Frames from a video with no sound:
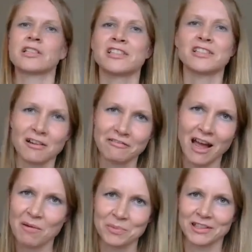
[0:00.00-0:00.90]
weird stuff
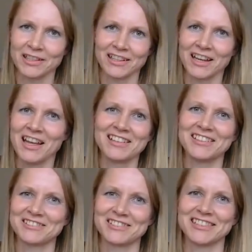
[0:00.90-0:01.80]
happening
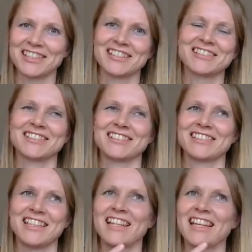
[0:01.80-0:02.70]
during that
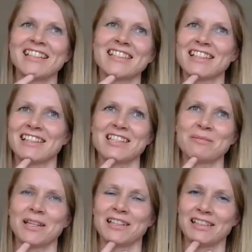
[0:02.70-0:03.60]
decade that I
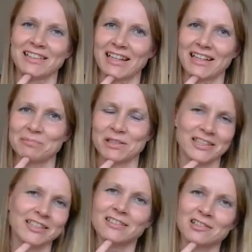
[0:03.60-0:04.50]
spent in that
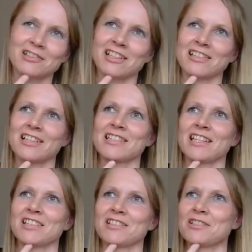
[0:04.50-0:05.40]
particular
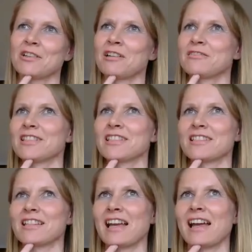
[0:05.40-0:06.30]
organization. So
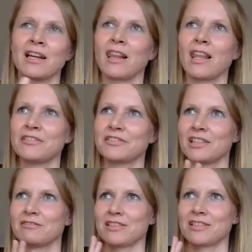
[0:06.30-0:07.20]
when I
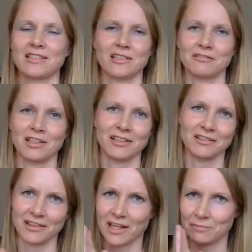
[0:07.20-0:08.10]
left, I was kind of
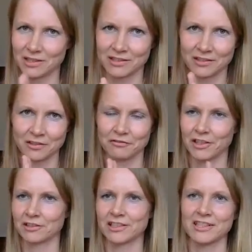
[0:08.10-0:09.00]
like, okay, I'm just going to
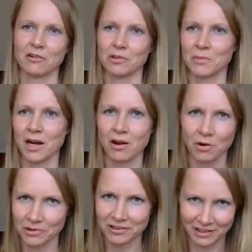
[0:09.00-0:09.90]
figure this out on my
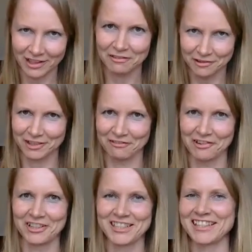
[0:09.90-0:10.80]
own. Like for the
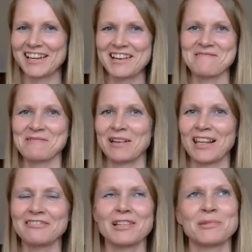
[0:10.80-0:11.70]
first time in my
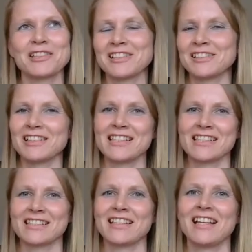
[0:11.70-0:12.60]
life, I'm not going to
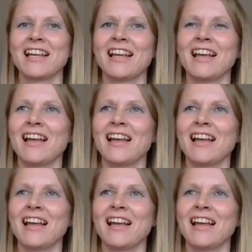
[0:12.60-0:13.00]
listen